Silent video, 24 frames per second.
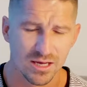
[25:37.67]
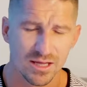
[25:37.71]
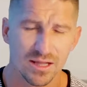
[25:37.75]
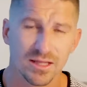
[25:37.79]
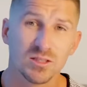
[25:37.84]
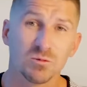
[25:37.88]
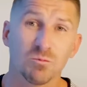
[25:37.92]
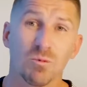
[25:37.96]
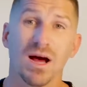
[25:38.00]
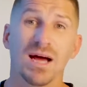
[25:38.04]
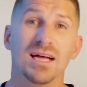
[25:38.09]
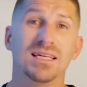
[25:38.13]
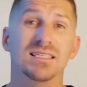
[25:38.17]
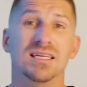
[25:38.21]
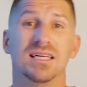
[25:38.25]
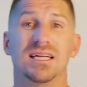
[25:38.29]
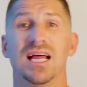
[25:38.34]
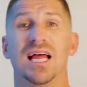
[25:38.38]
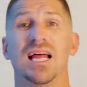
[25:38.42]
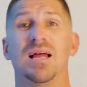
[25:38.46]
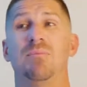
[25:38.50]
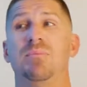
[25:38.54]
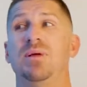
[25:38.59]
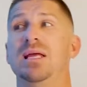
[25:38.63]
It's why
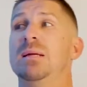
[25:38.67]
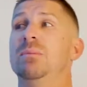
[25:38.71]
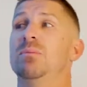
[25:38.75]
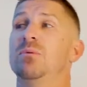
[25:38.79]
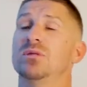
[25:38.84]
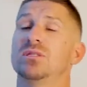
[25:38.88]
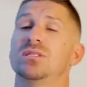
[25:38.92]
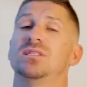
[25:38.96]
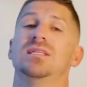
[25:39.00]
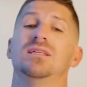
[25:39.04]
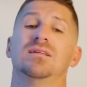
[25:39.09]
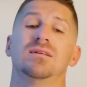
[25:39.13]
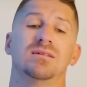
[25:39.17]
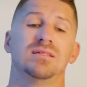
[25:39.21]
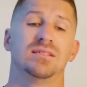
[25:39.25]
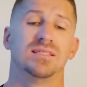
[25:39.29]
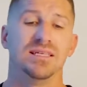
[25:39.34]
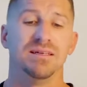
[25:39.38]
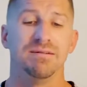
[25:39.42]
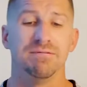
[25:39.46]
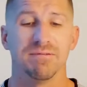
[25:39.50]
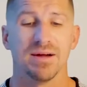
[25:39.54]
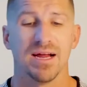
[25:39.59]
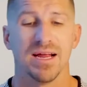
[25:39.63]
today people still
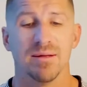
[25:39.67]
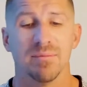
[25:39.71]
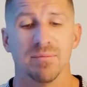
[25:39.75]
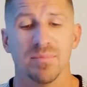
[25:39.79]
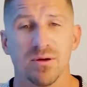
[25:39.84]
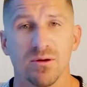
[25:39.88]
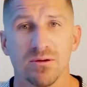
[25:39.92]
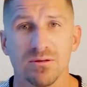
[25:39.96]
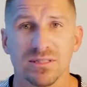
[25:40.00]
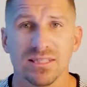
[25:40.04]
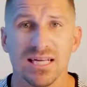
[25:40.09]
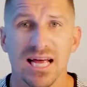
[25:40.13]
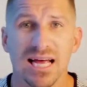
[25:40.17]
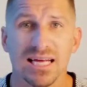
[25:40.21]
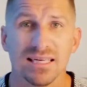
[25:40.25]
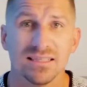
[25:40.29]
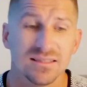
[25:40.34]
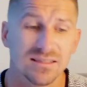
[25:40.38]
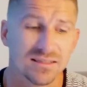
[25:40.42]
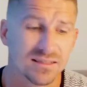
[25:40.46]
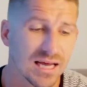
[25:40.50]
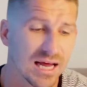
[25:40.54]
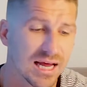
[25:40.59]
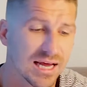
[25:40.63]
see rainbows as
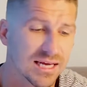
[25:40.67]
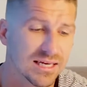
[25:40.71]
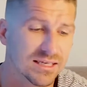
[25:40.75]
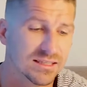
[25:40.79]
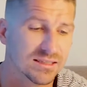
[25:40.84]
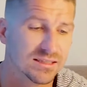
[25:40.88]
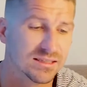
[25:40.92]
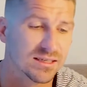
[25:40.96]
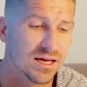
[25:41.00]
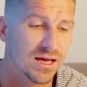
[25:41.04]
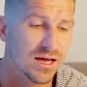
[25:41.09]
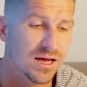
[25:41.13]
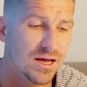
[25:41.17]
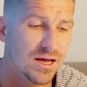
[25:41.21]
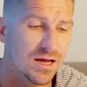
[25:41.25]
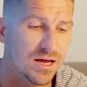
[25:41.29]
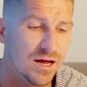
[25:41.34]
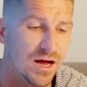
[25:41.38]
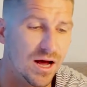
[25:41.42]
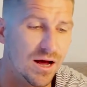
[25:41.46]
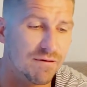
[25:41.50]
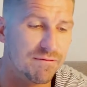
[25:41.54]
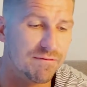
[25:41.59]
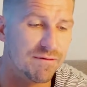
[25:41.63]
signs
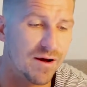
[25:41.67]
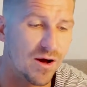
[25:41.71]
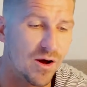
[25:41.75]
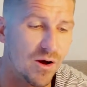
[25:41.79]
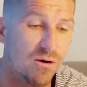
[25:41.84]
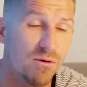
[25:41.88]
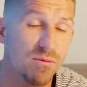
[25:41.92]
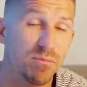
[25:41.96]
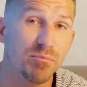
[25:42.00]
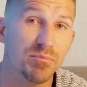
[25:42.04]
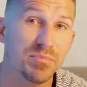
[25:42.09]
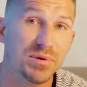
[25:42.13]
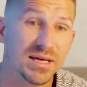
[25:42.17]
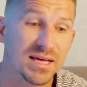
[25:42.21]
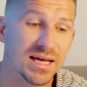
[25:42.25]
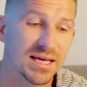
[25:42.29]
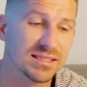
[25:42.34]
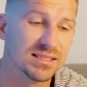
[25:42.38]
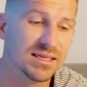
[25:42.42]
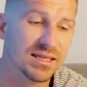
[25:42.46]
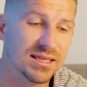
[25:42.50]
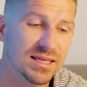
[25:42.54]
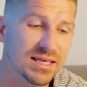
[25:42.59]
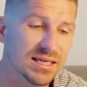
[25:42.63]
of hope
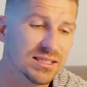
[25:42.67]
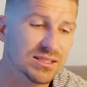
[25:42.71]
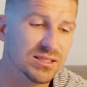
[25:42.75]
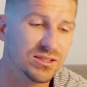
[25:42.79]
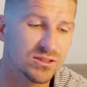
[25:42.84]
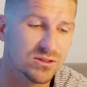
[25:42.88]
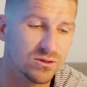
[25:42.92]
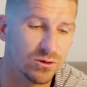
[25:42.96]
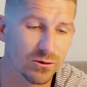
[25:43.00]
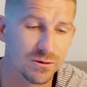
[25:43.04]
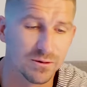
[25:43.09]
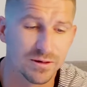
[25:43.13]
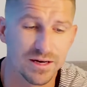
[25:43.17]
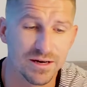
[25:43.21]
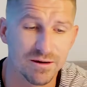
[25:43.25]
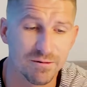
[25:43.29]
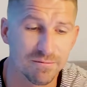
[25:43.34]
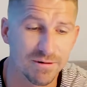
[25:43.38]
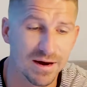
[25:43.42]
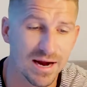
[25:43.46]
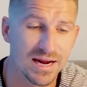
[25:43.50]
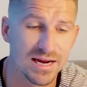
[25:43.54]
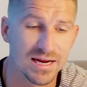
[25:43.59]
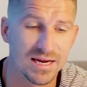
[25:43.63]
because of this story
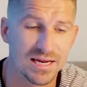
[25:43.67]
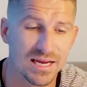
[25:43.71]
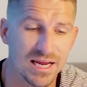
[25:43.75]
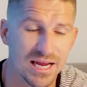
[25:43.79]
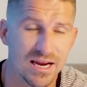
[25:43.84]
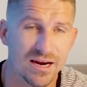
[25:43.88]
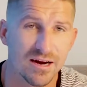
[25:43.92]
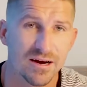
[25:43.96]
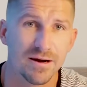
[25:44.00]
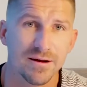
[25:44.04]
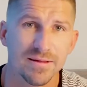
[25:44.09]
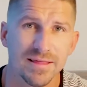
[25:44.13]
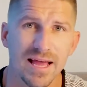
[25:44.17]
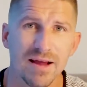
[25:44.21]
right here.